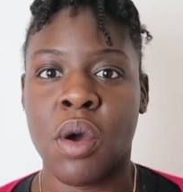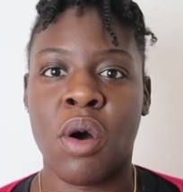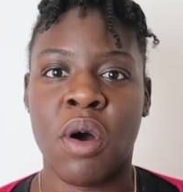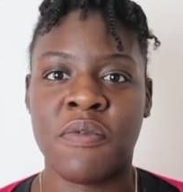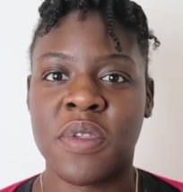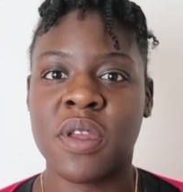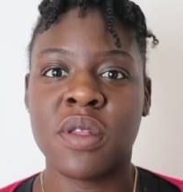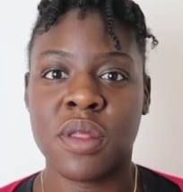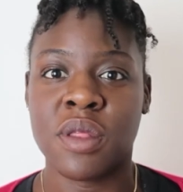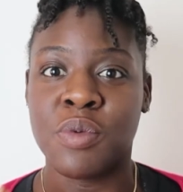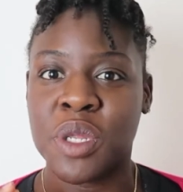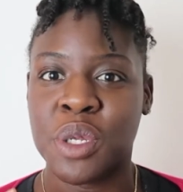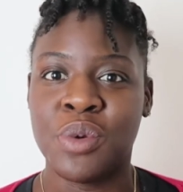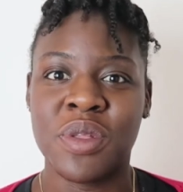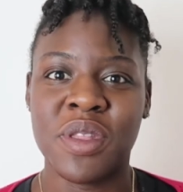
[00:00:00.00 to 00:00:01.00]
off. This is
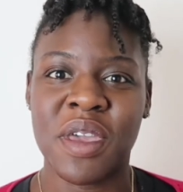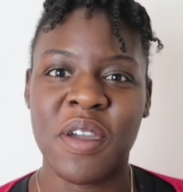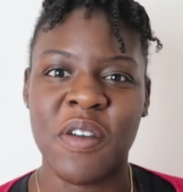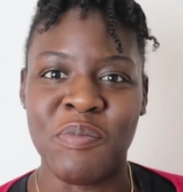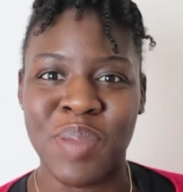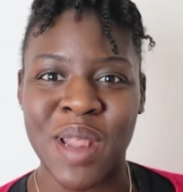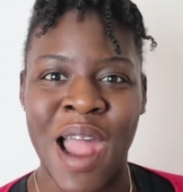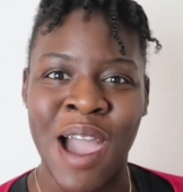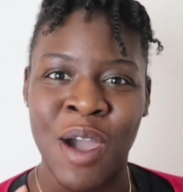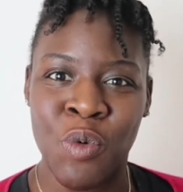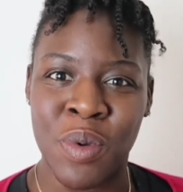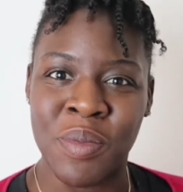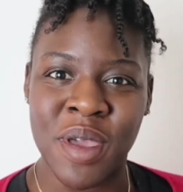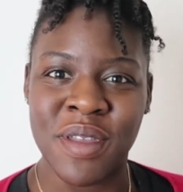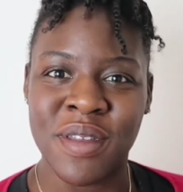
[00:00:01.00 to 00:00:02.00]
what you think of black
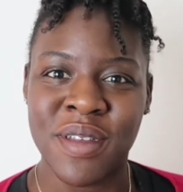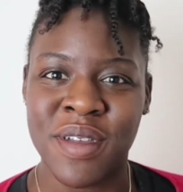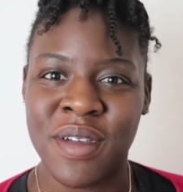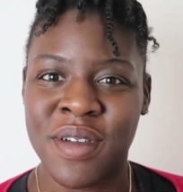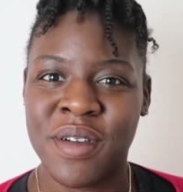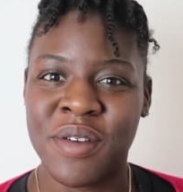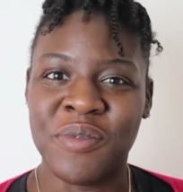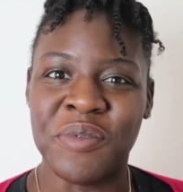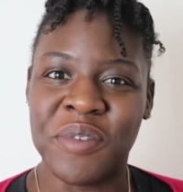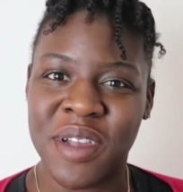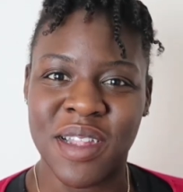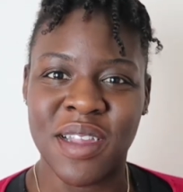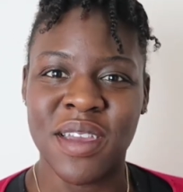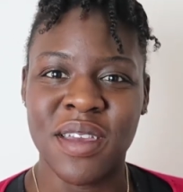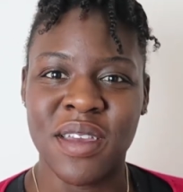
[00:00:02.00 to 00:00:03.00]
women?
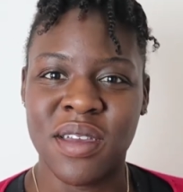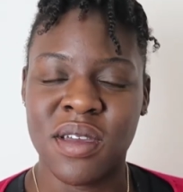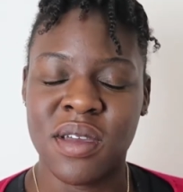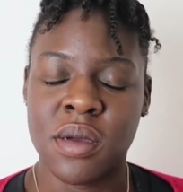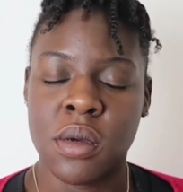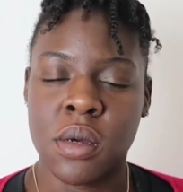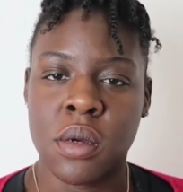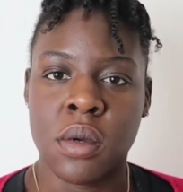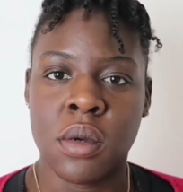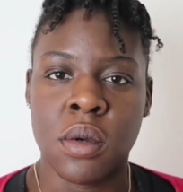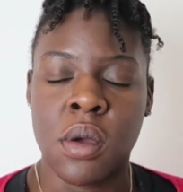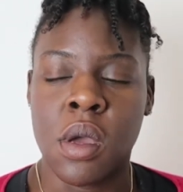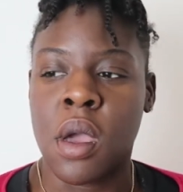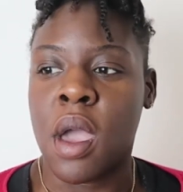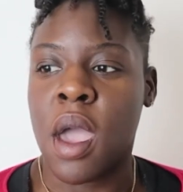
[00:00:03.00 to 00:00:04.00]
Really?
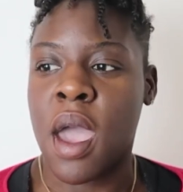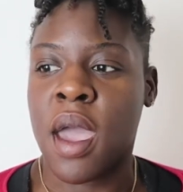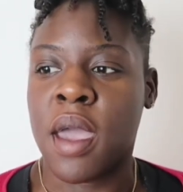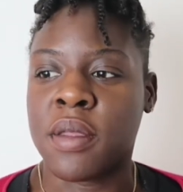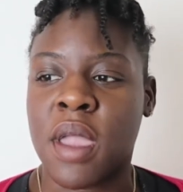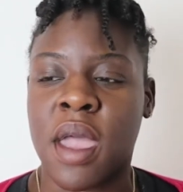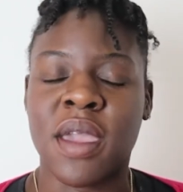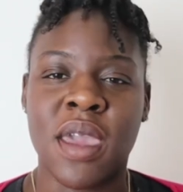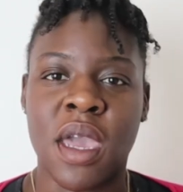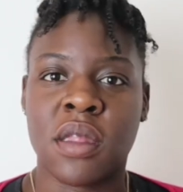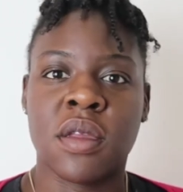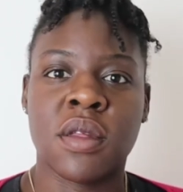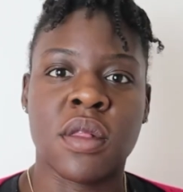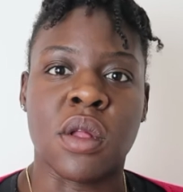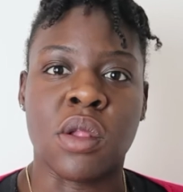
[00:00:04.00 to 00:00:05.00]
And I get
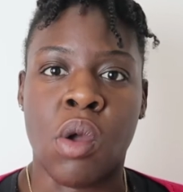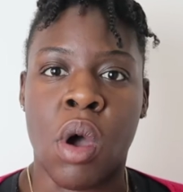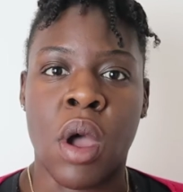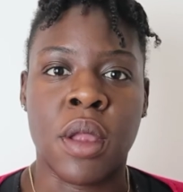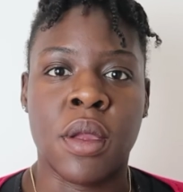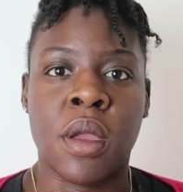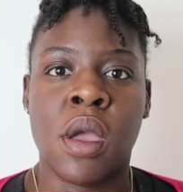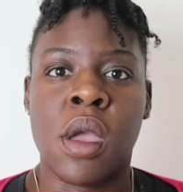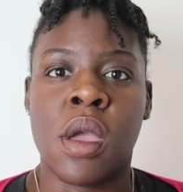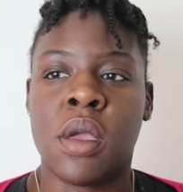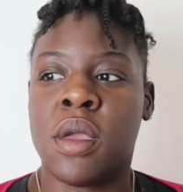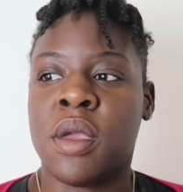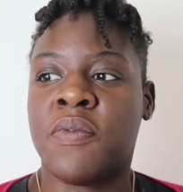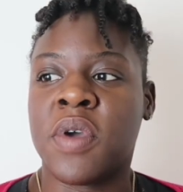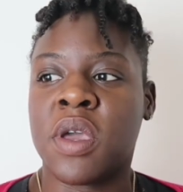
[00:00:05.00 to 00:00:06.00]
this a lot.
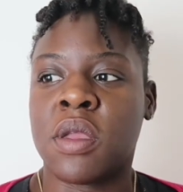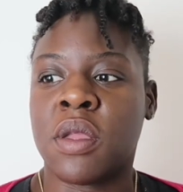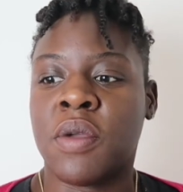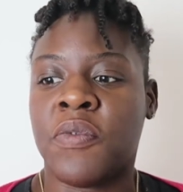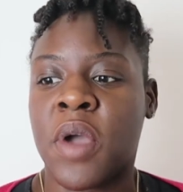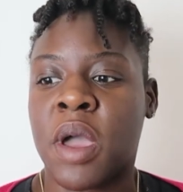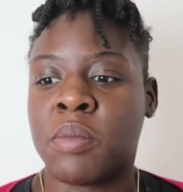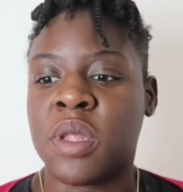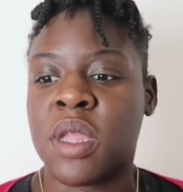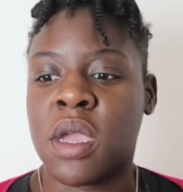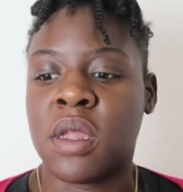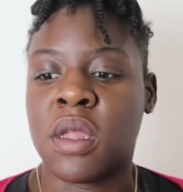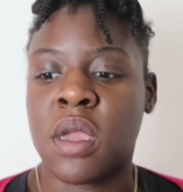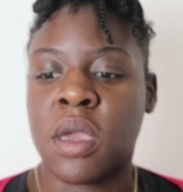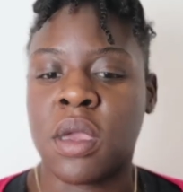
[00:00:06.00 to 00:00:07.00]
Even if I'm
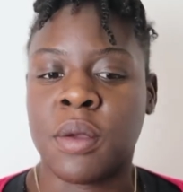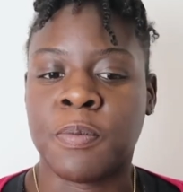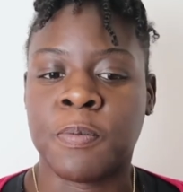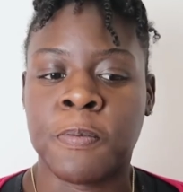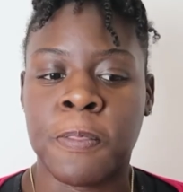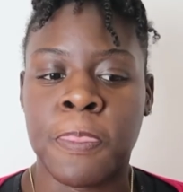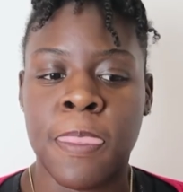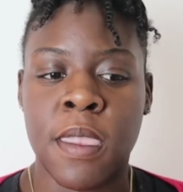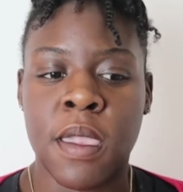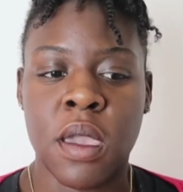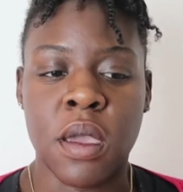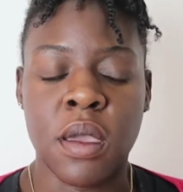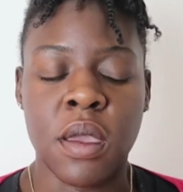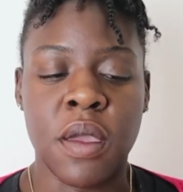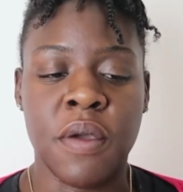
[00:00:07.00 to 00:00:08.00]
dating,
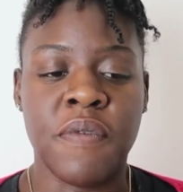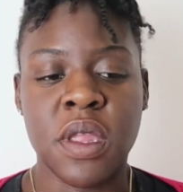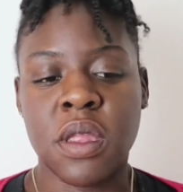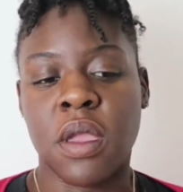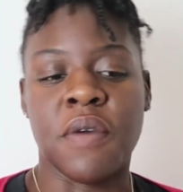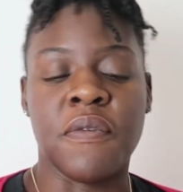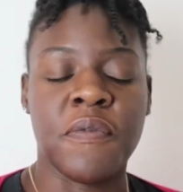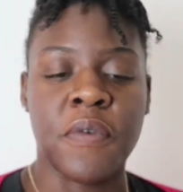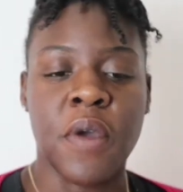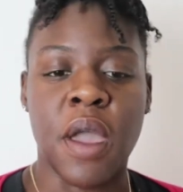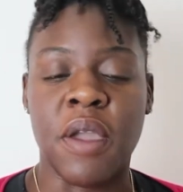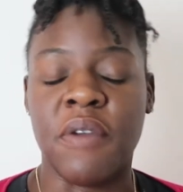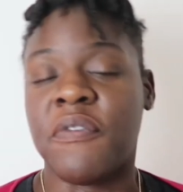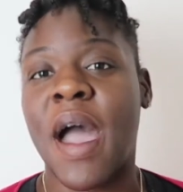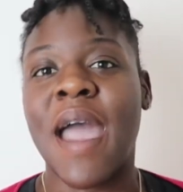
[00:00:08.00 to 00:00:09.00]
even if
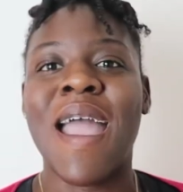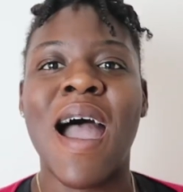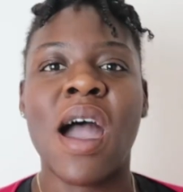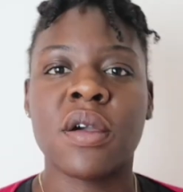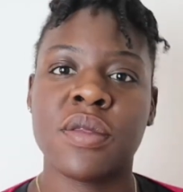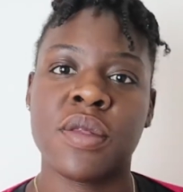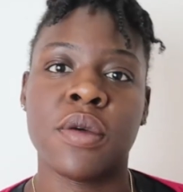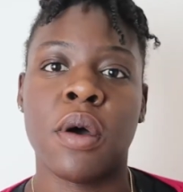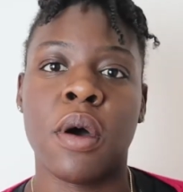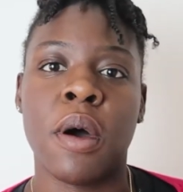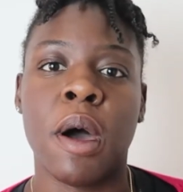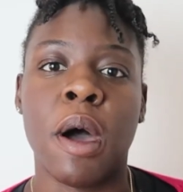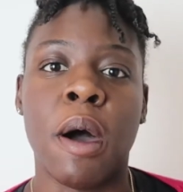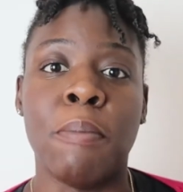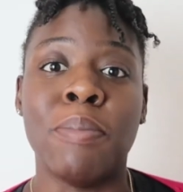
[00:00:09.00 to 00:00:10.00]
I ask
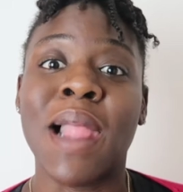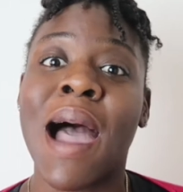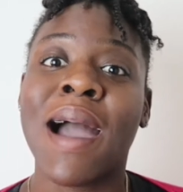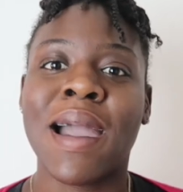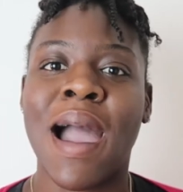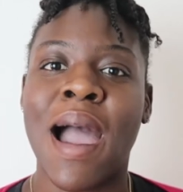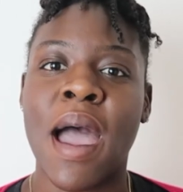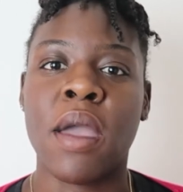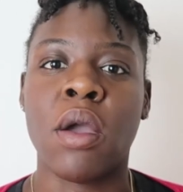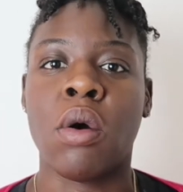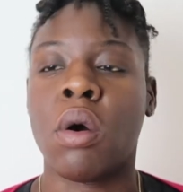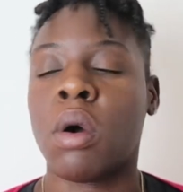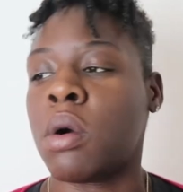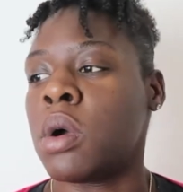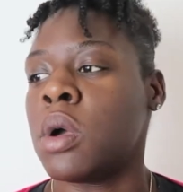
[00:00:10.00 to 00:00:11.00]
a black guy
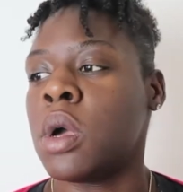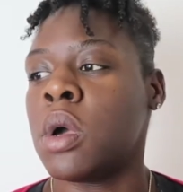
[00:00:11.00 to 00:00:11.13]
or